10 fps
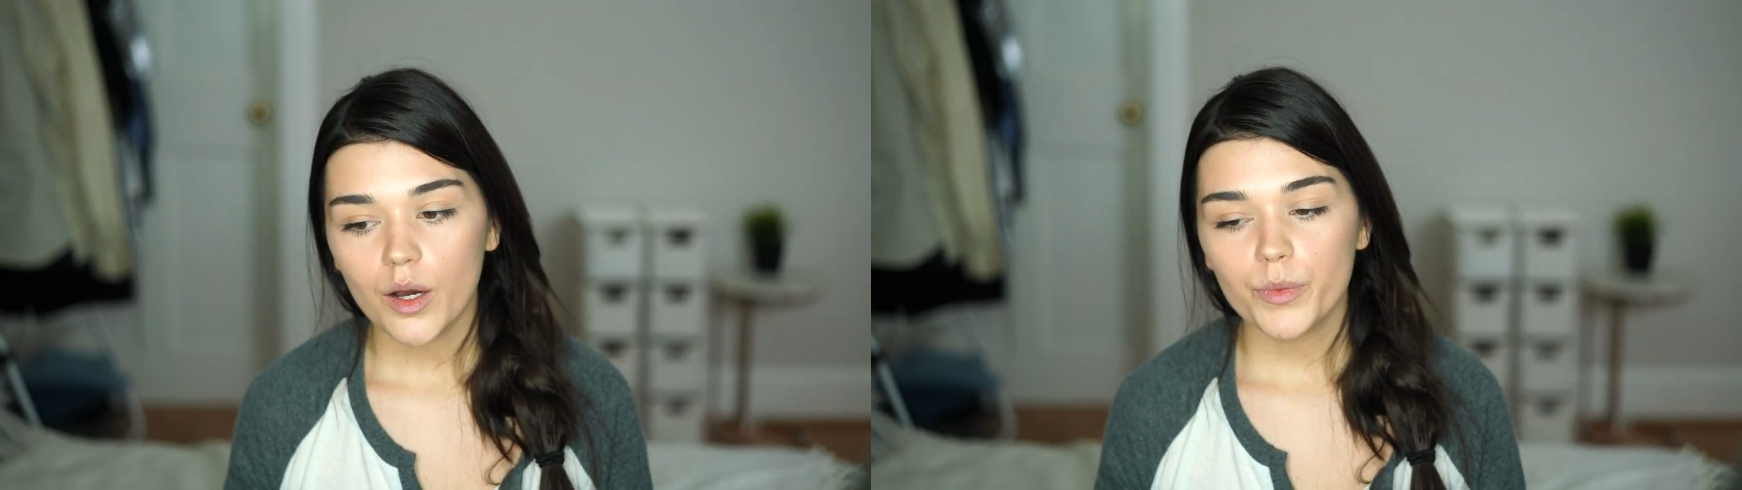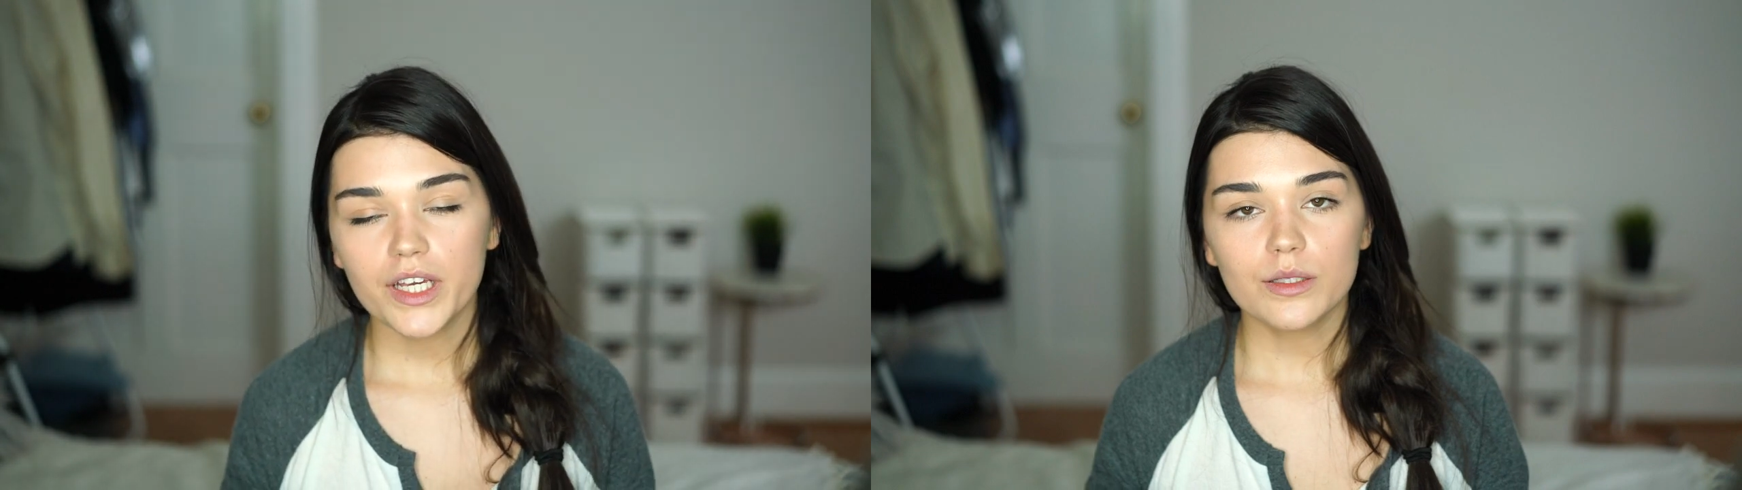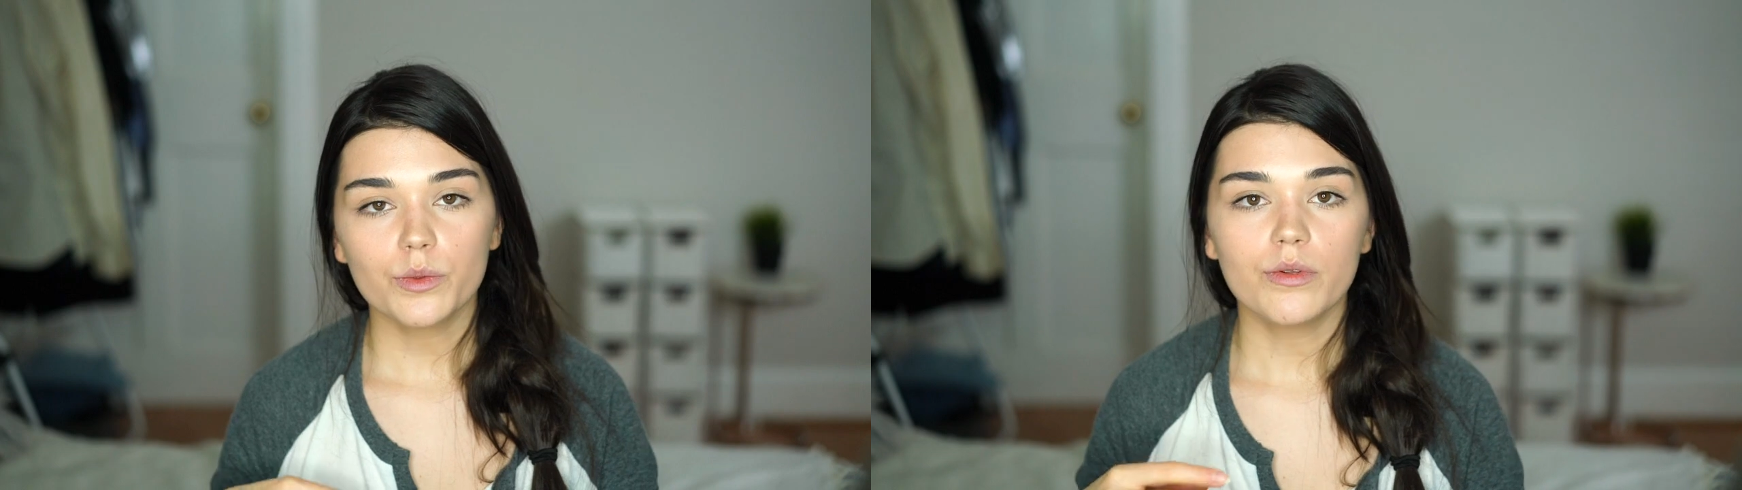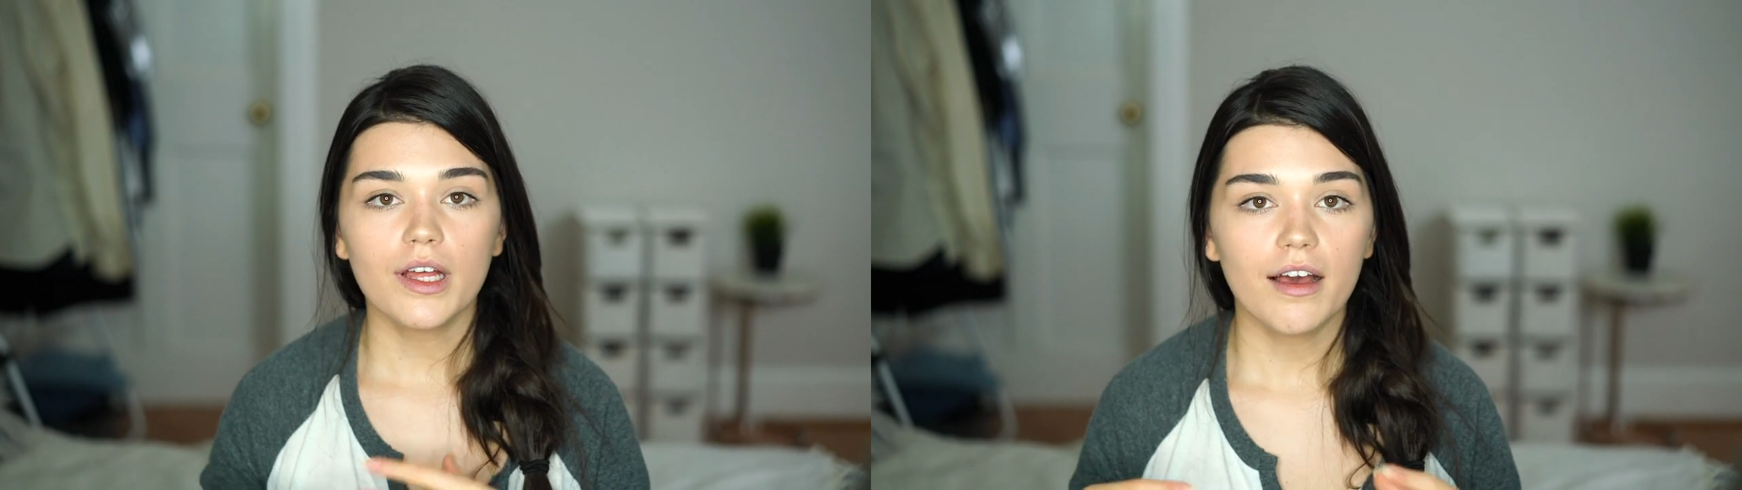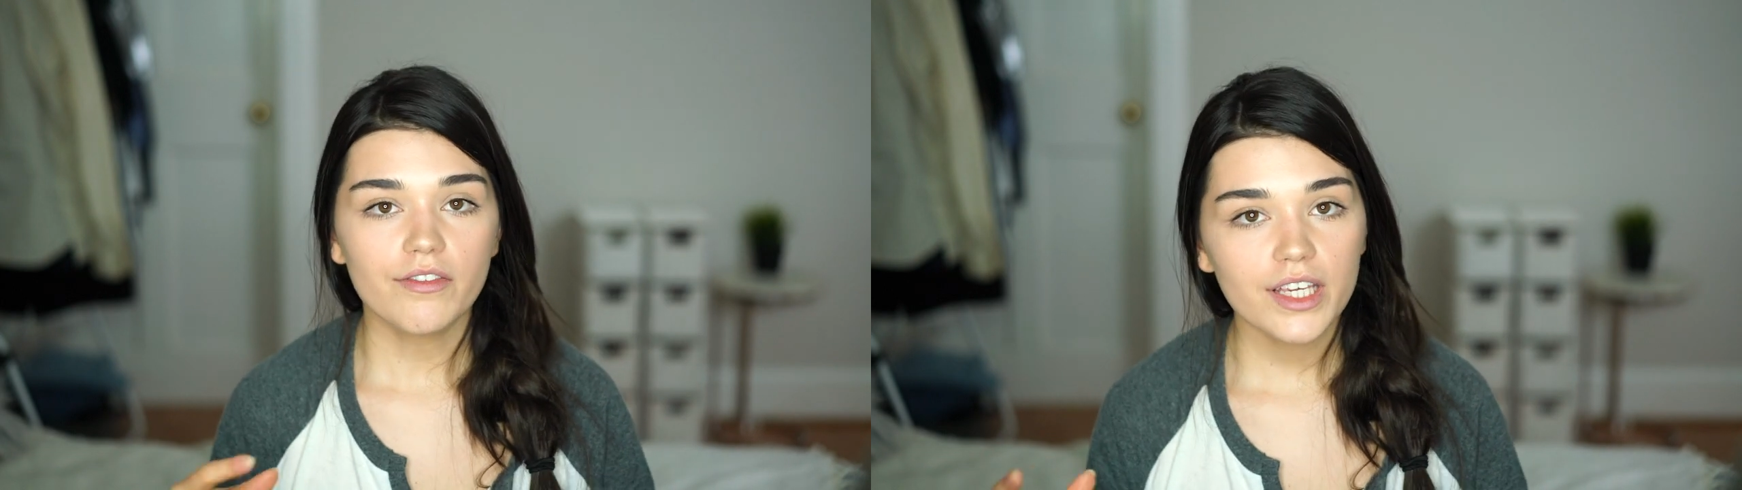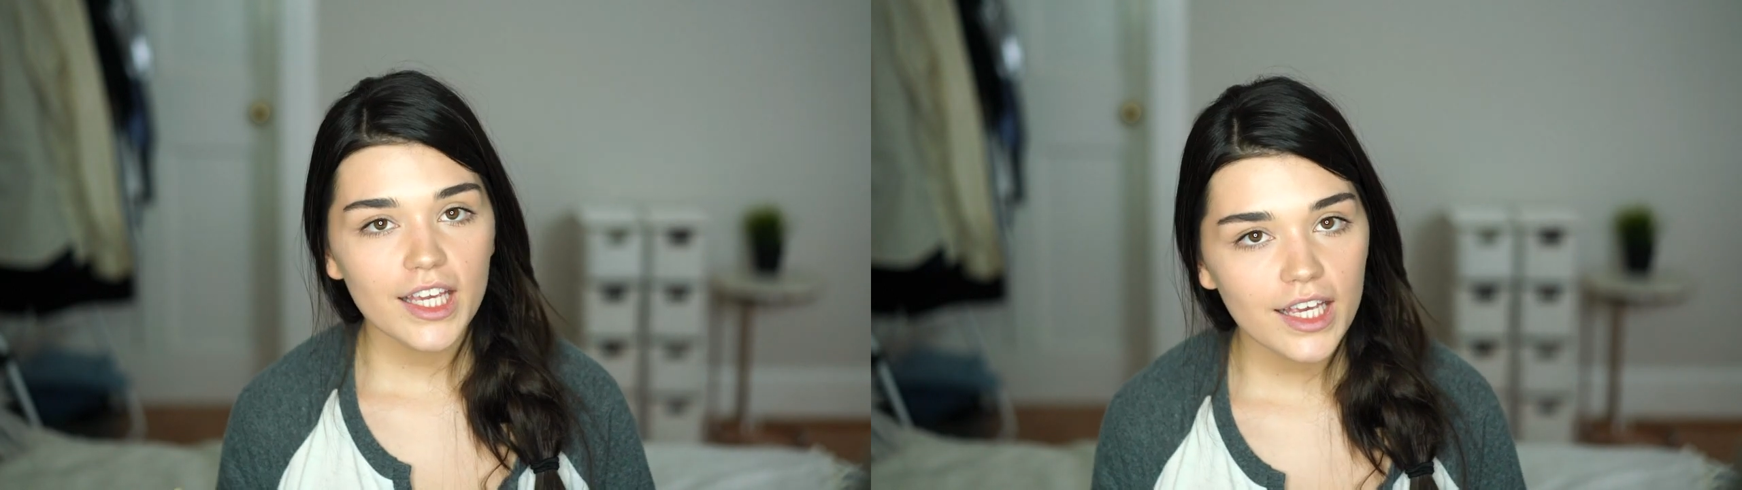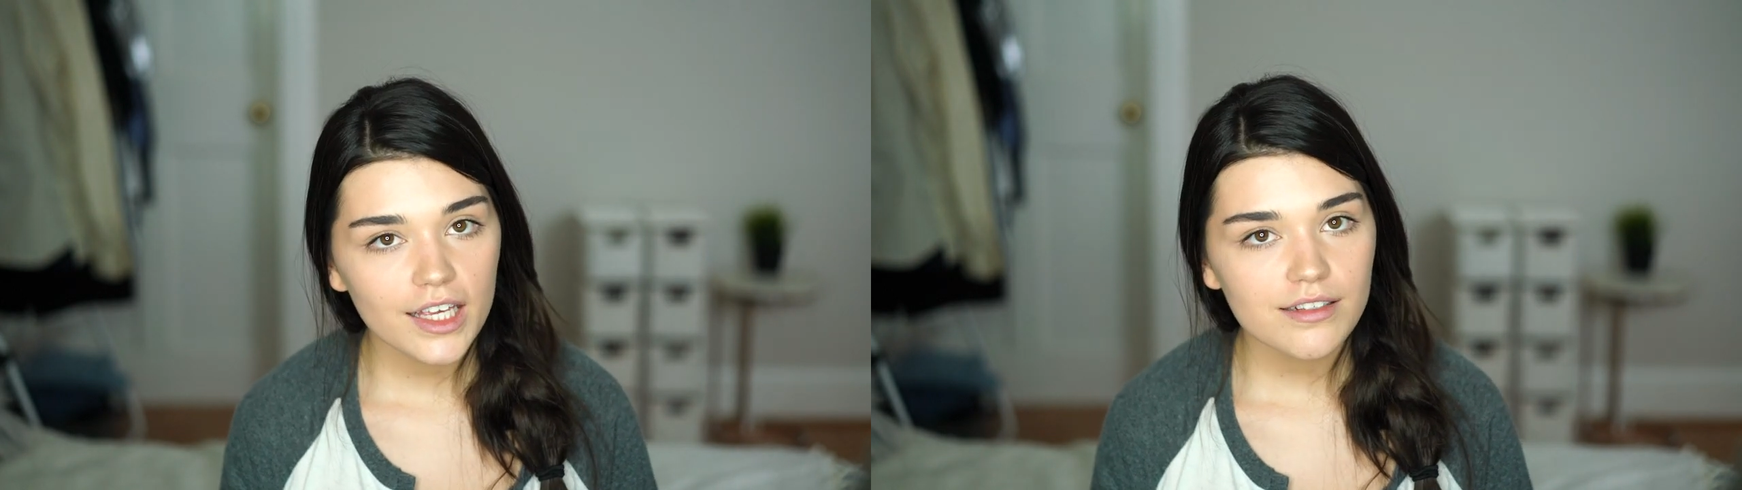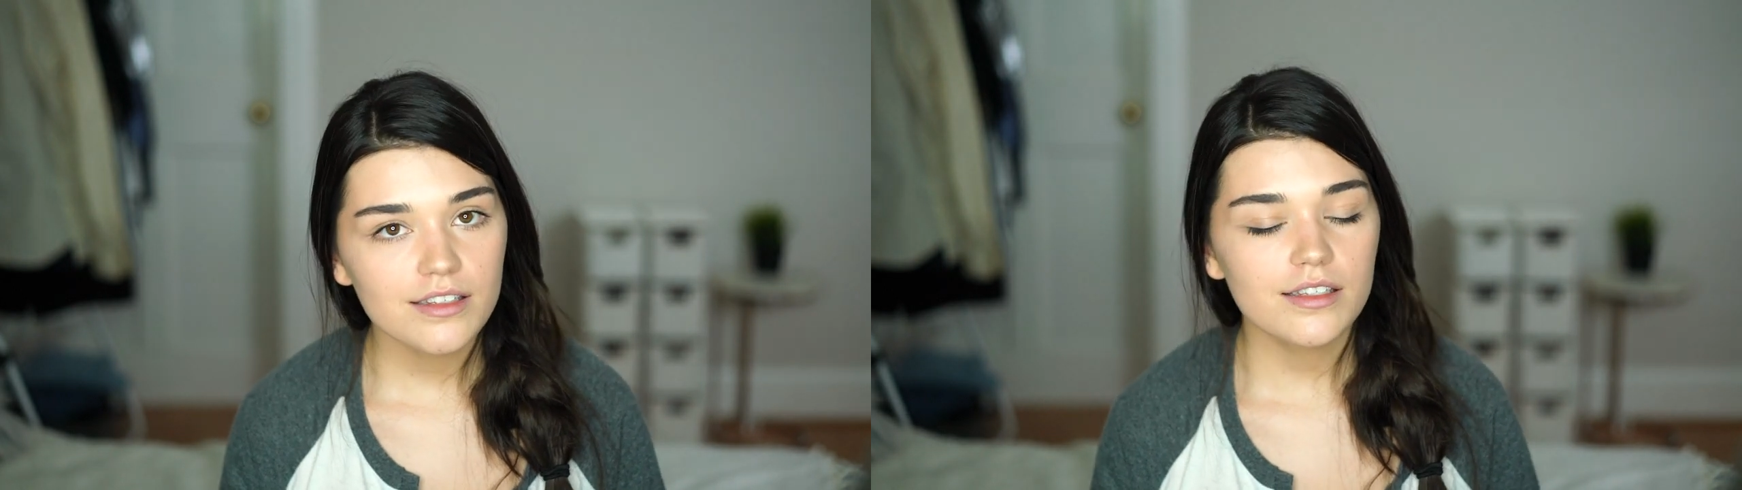because we will have
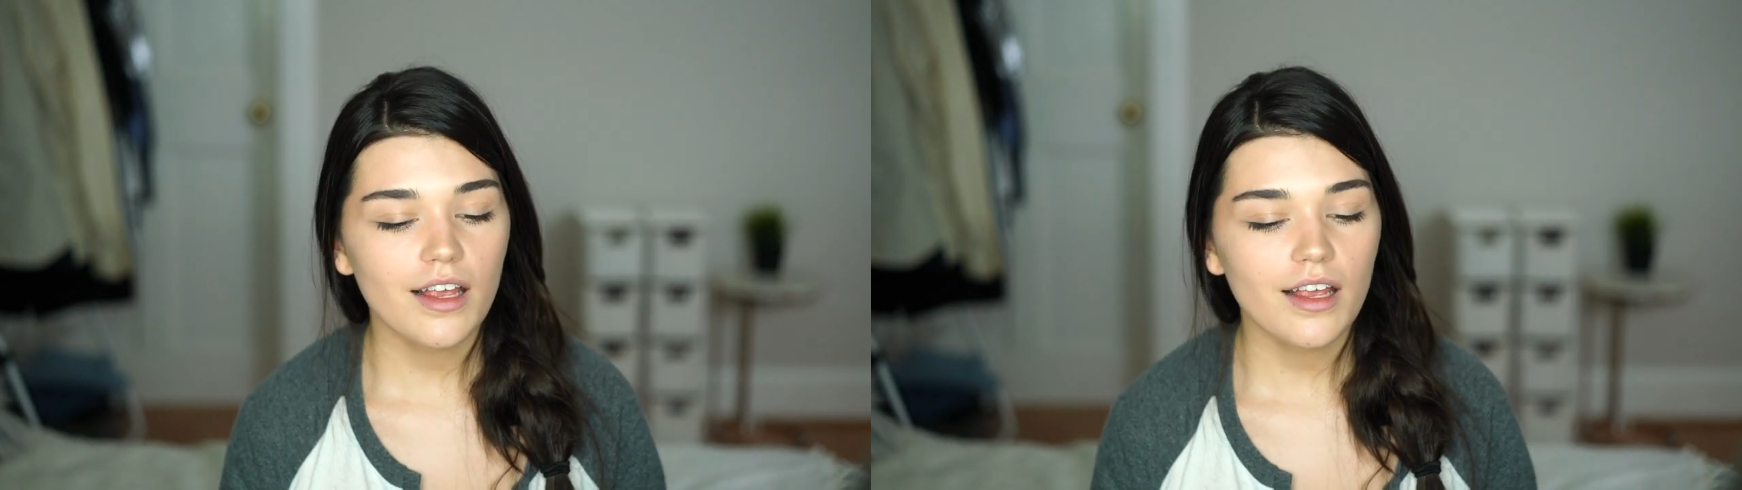kids,